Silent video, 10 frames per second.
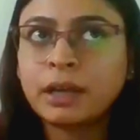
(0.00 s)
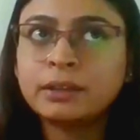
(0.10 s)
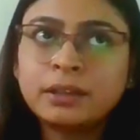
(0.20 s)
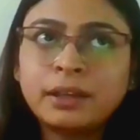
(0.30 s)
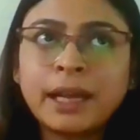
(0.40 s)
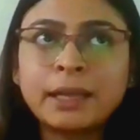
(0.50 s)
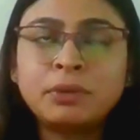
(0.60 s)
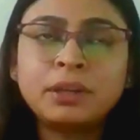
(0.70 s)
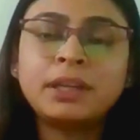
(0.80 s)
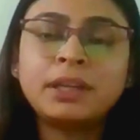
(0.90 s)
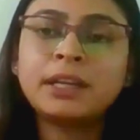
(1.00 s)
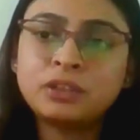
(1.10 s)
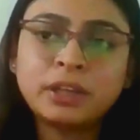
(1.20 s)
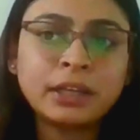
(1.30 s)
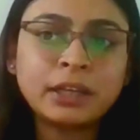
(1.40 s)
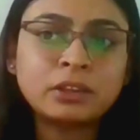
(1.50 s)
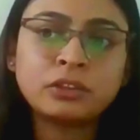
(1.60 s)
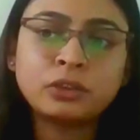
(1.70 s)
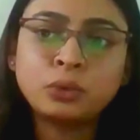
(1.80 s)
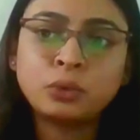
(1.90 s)
other library
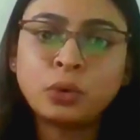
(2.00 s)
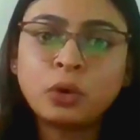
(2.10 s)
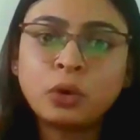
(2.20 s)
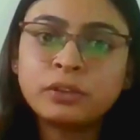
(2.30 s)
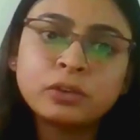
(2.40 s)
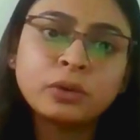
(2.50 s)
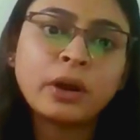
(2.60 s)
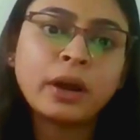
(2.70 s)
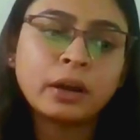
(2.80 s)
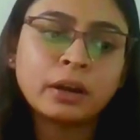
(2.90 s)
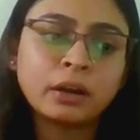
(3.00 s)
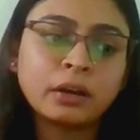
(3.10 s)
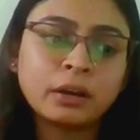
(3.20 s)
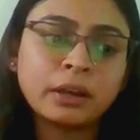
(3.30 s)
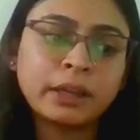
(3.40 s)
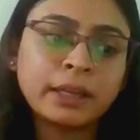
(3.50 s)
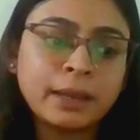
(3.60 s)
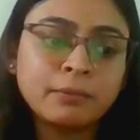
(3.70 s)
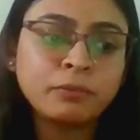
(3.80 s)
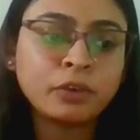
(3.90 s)
educators who also
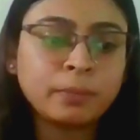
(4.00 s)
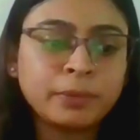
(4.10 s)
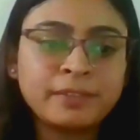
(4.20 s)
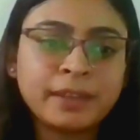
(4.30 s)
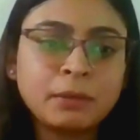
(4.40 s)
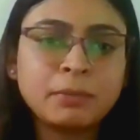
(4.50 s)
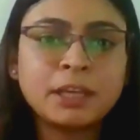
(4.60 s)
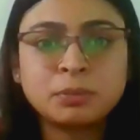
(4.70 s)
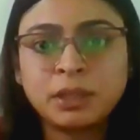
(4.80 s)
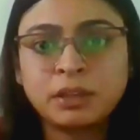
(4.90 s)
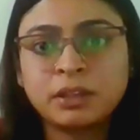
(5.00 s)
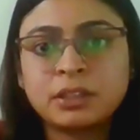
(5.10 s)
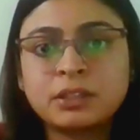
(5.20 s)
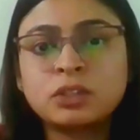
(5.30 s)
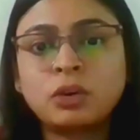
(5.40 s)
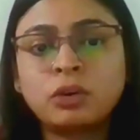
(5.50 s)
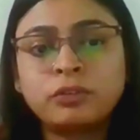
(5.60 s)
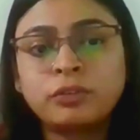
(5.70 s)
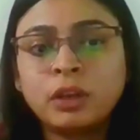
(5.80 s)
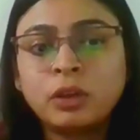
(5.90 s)
came from the same experience
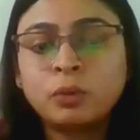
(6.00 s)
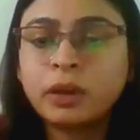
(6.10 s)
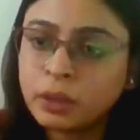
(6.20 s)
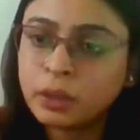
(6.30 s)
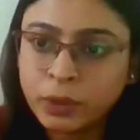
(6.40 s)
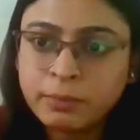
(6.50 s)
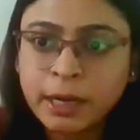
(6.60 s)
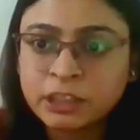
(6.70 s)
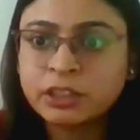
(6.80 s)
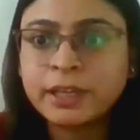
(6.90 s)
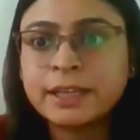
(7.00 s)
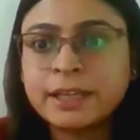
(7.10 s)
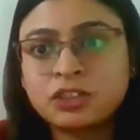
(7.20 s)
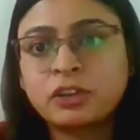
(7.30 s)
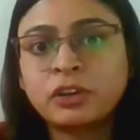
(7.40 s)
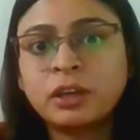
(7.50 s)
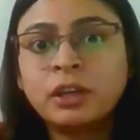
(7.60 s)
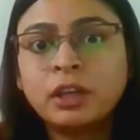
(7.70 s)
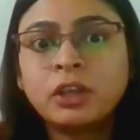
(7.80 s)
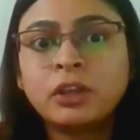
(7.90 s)
of working with marginalized children.
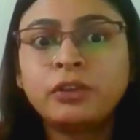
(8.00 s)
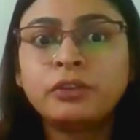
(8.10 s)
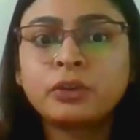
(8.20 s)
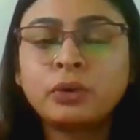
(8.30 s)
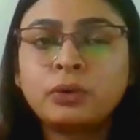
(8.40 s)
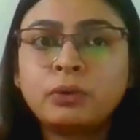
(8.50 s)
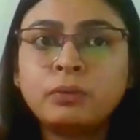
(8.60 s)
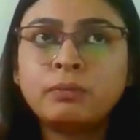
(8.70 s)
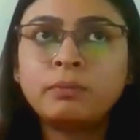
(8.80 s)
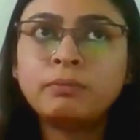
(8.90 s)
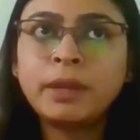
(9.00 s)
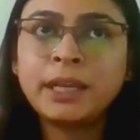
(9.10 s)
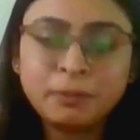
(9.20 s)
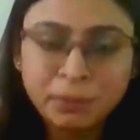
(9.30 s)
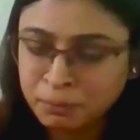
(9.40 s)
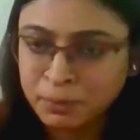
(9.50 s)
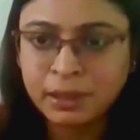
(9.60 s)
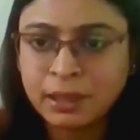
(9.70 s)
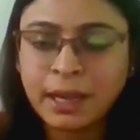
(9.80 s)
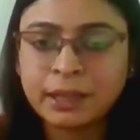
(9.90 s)
So many
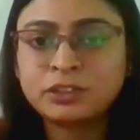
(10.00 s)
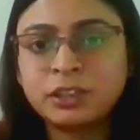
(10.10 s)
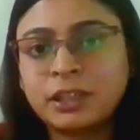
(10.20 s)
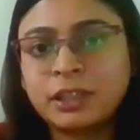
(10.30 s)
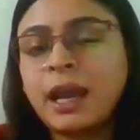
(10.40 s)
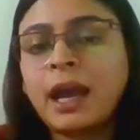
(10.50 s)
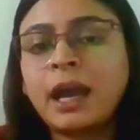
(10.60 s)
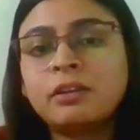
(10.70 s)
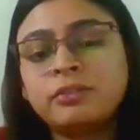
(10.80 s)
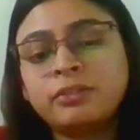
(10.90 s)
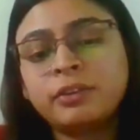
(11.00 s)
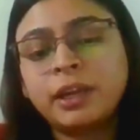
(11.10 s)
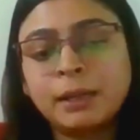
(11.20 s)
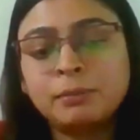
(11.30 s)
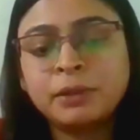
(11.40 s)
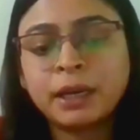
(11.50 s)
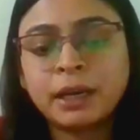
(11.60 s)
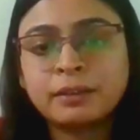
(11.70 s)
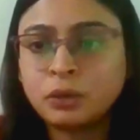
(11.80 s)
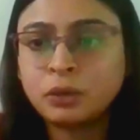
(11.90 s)
people actually have helped
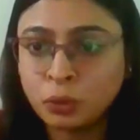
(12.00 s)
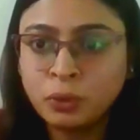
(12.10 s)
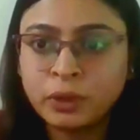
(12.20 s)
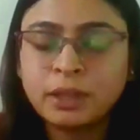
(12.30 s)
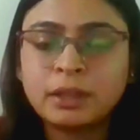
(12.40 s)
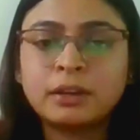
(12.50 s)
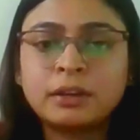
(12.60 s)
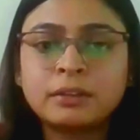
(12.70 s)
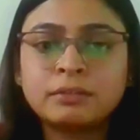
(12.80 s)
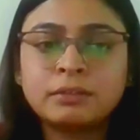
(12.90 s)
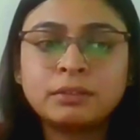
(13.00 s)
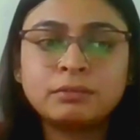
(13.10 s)
us grow to